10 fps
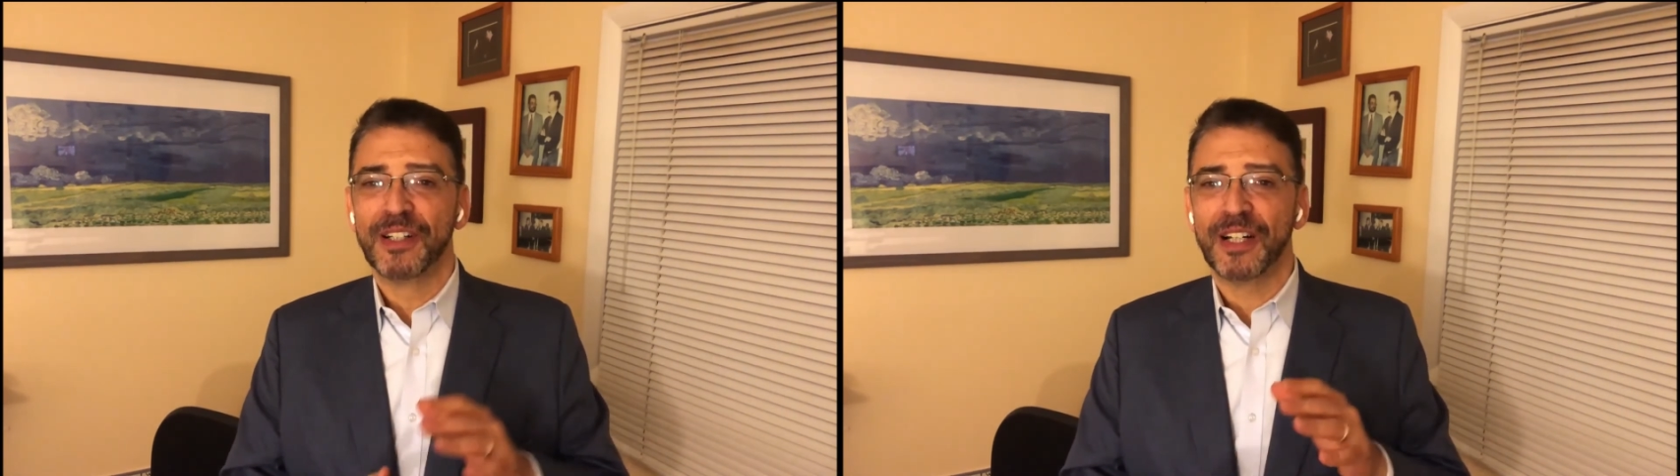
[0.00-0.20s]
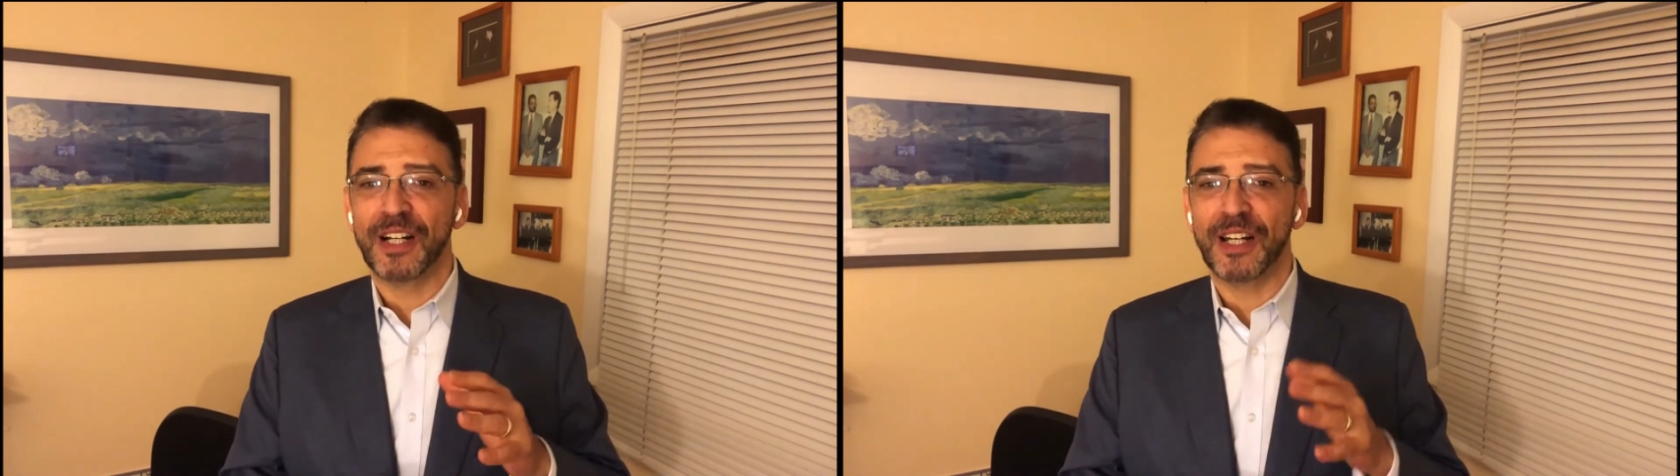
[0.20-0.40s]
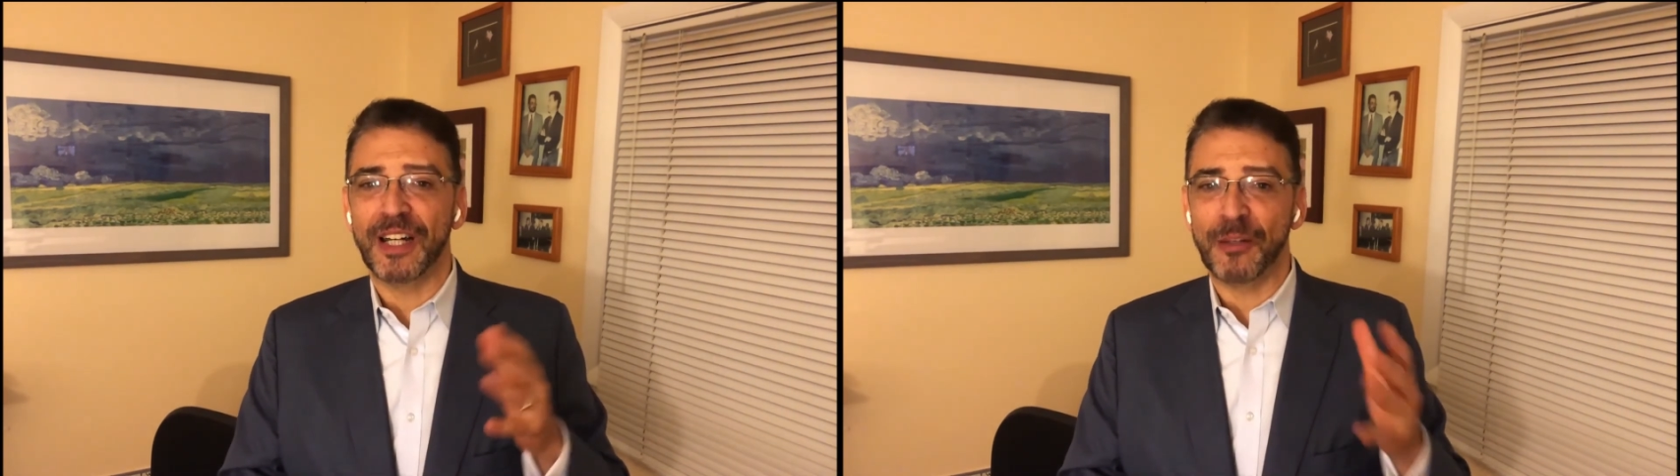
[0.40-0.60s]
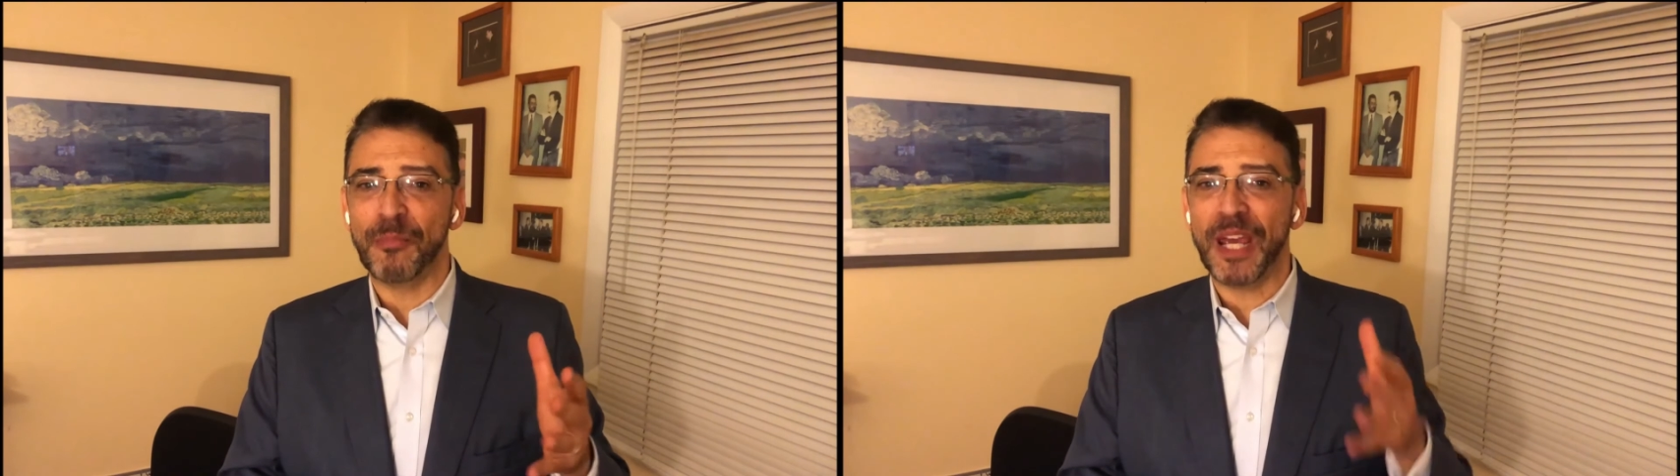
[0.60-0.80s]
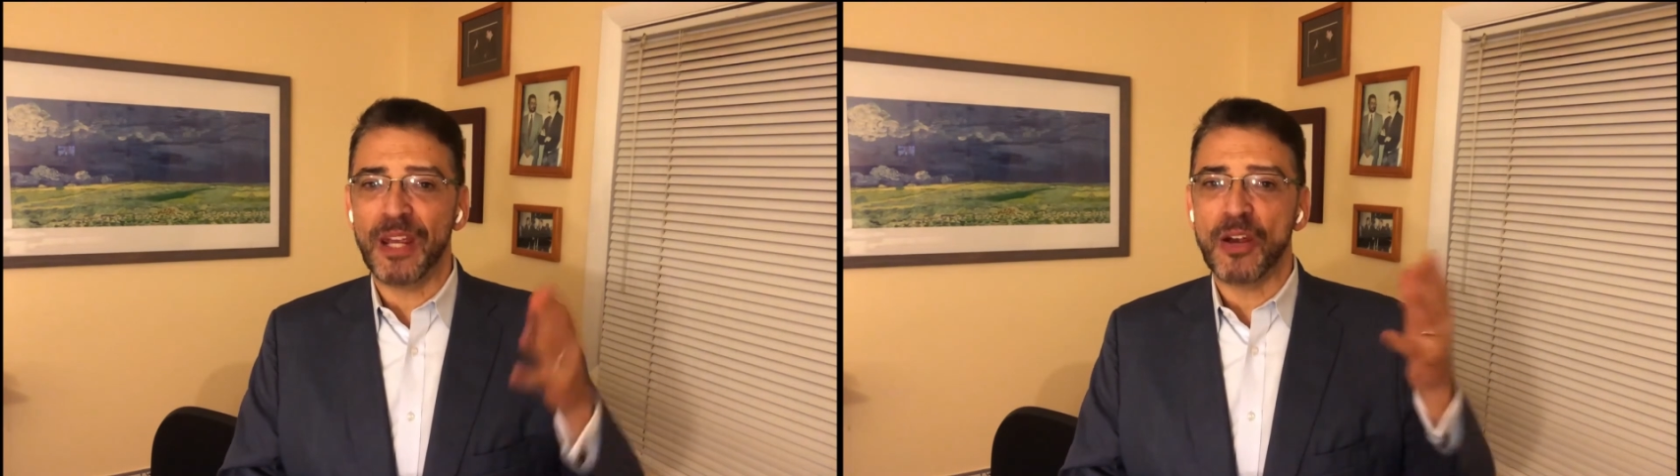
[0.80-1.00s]
and
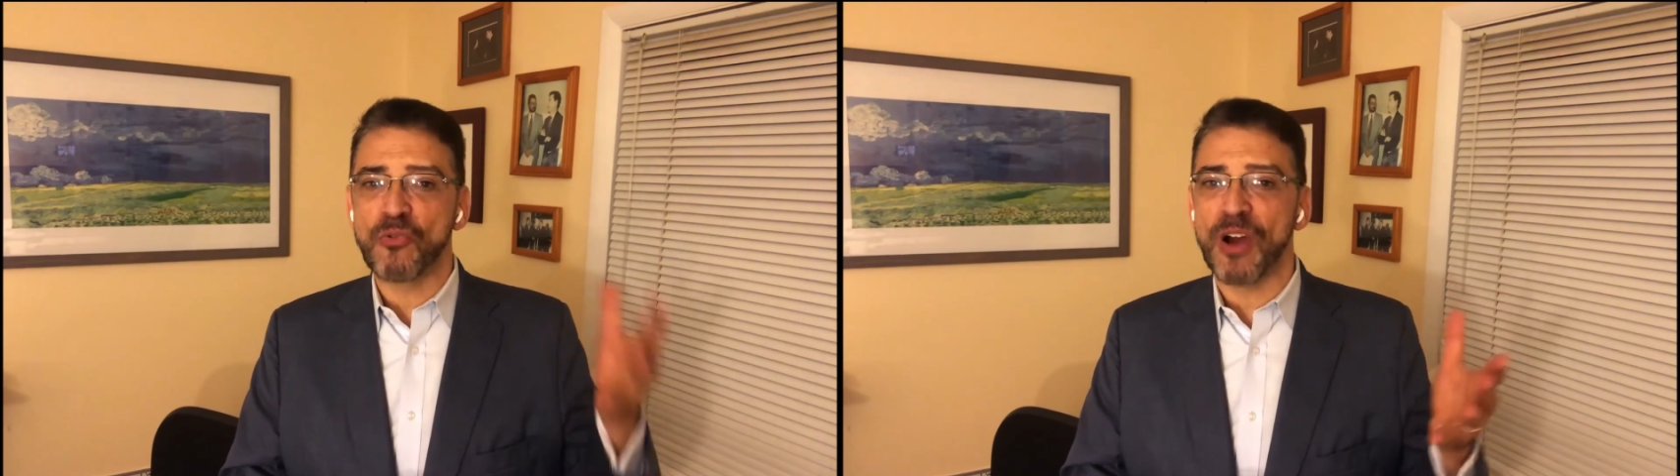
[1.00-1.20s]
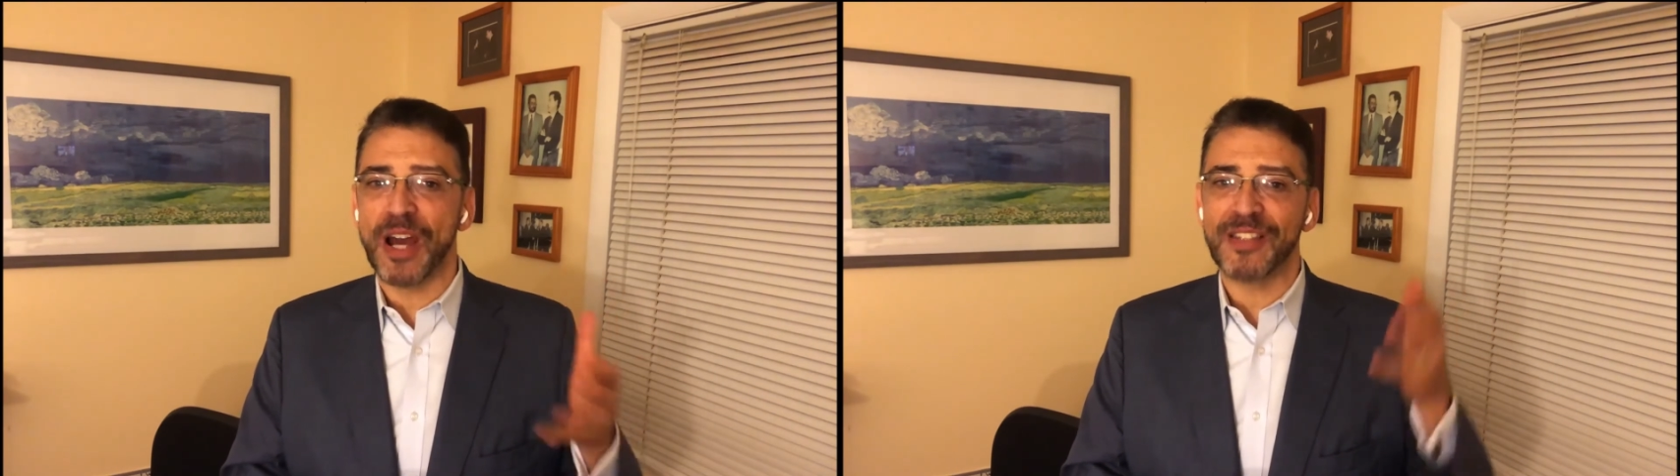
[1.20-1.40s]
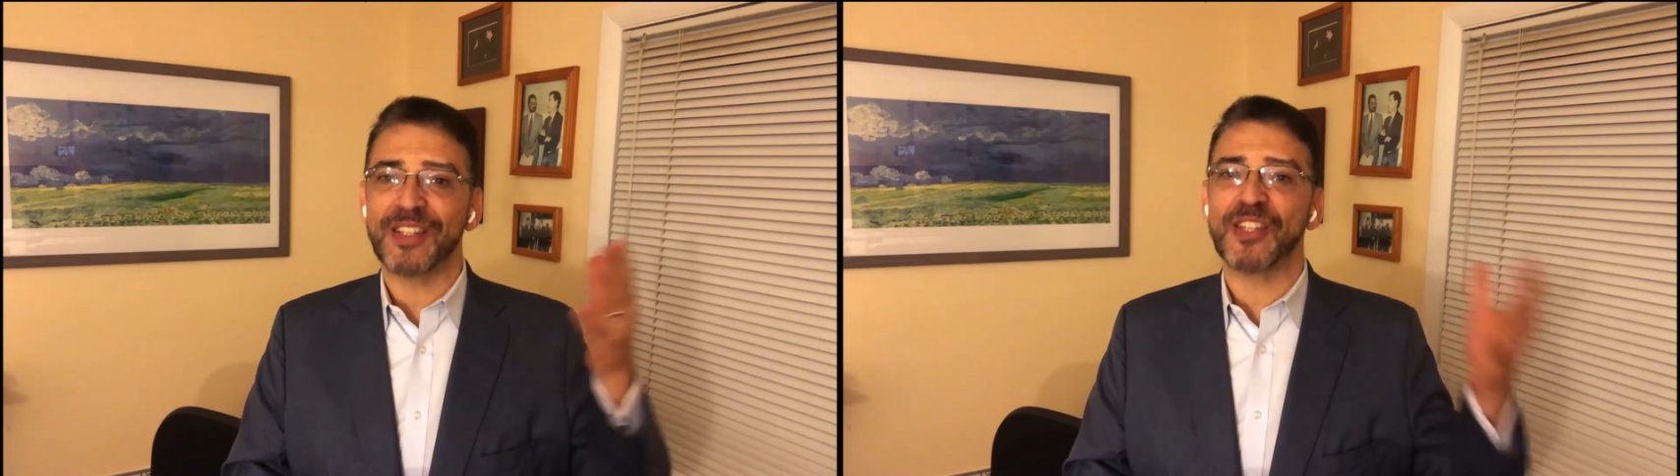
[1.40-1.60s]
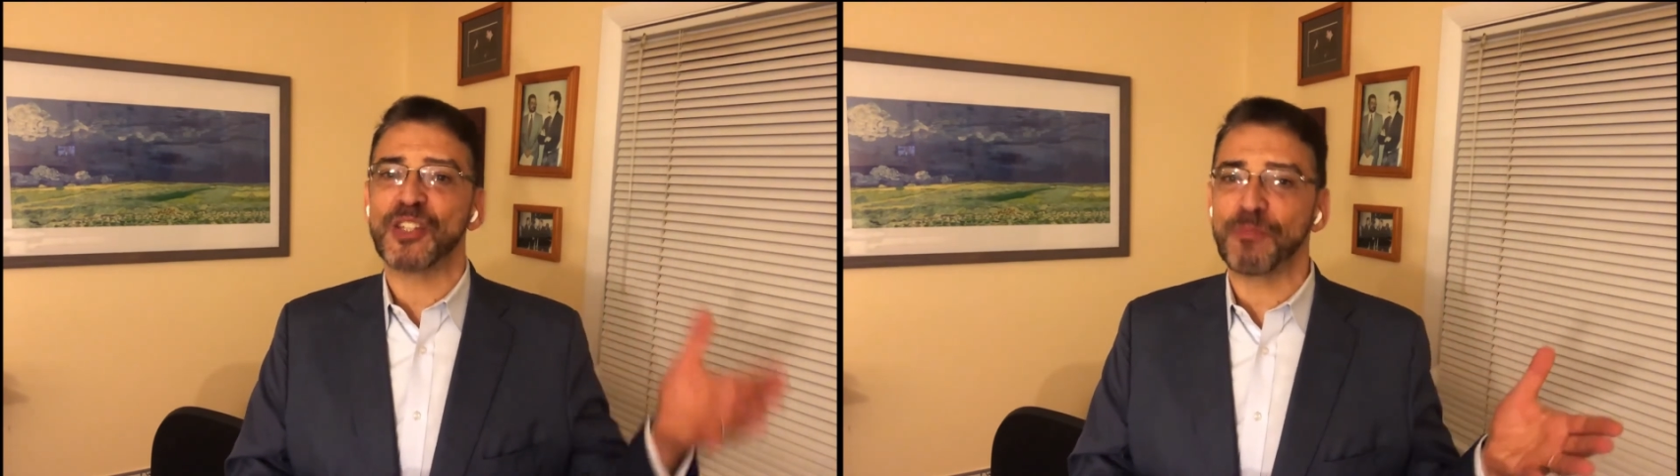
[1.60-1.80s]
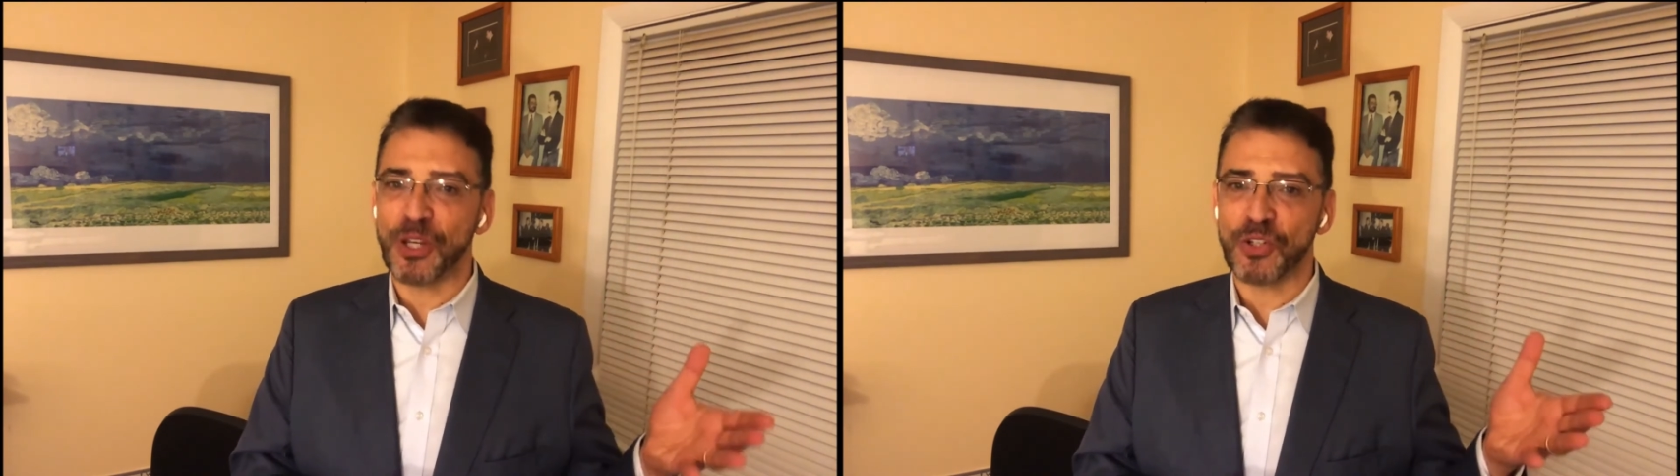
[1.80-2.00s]
may rise,
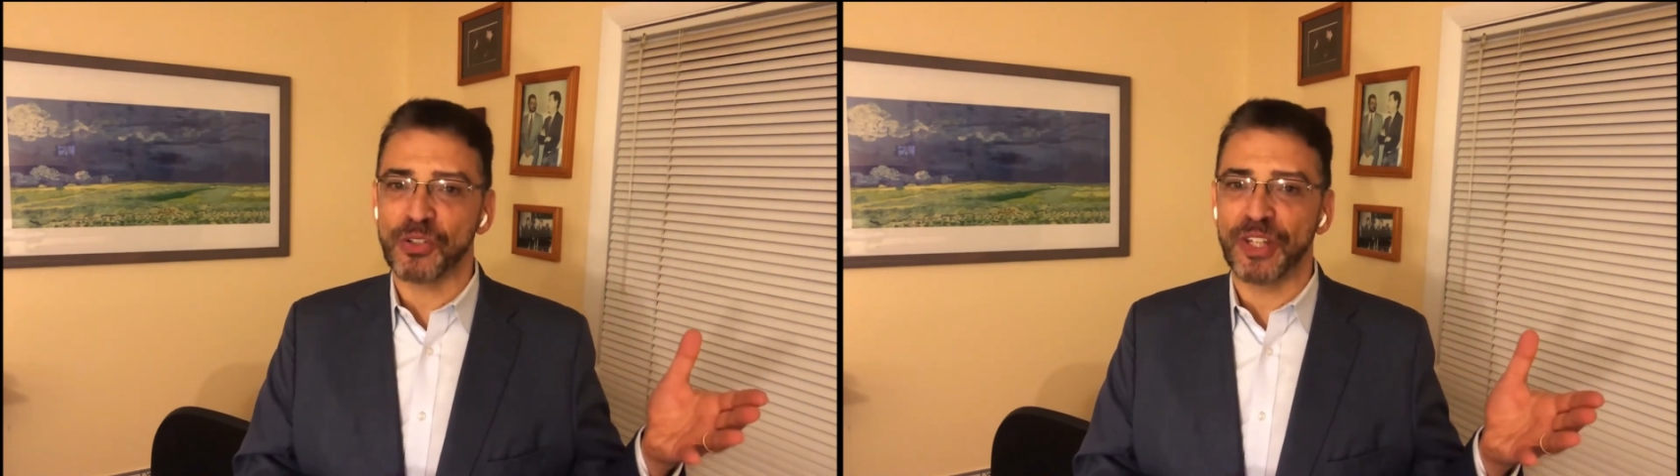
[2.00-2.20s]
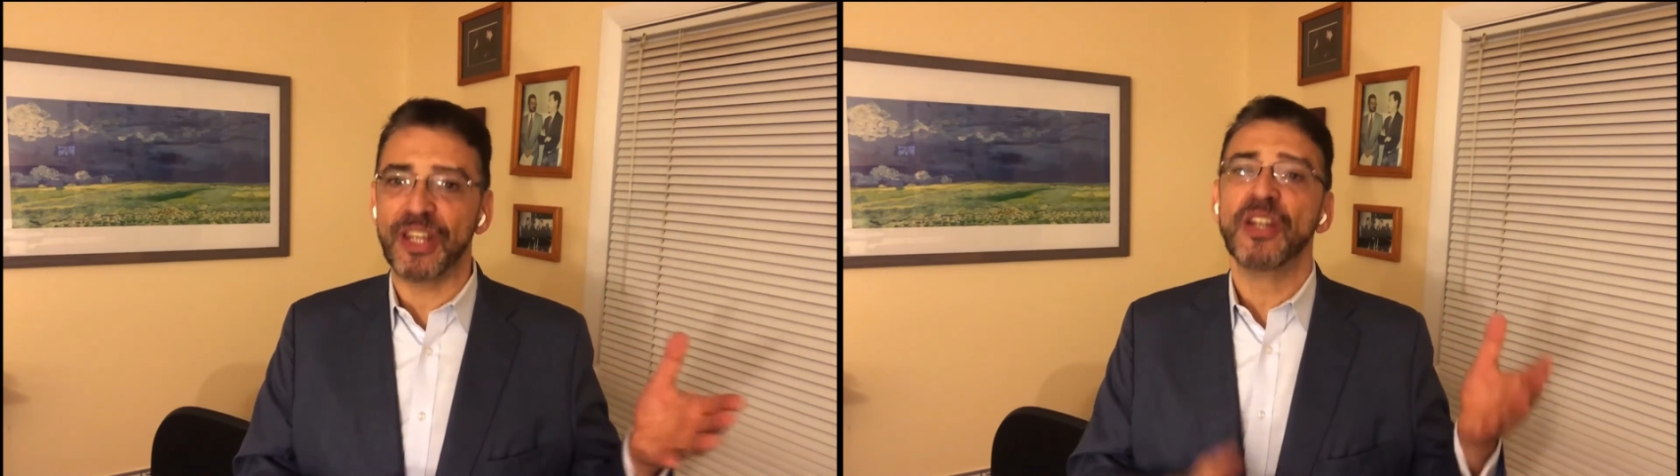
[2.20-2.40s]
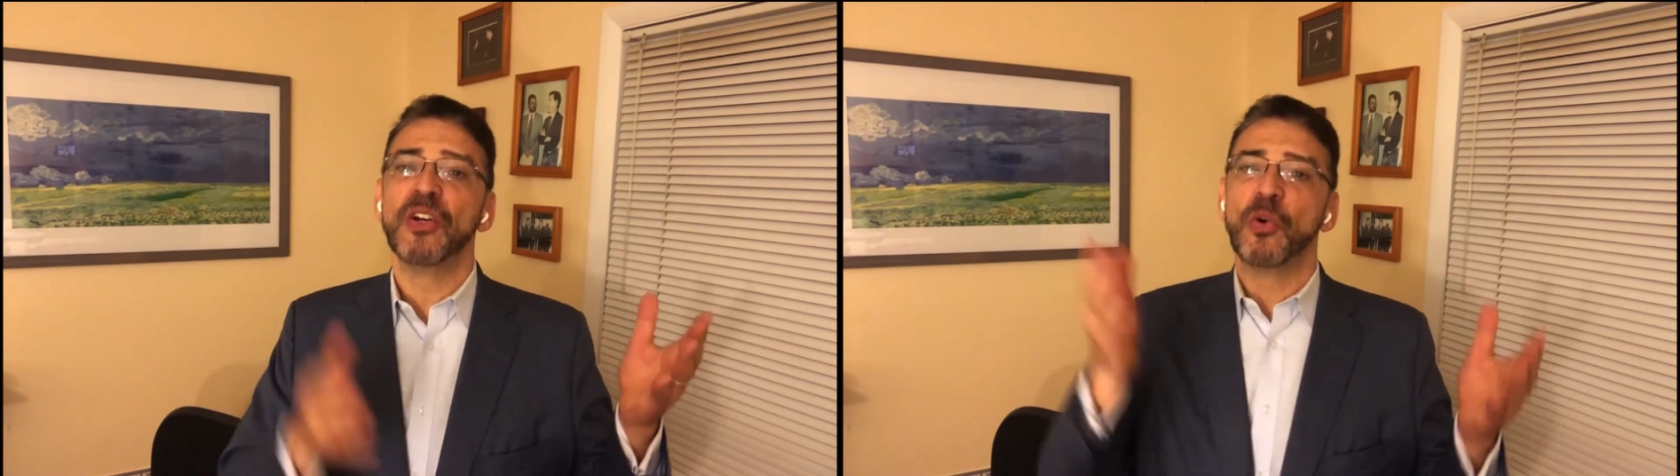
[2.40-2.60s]
especially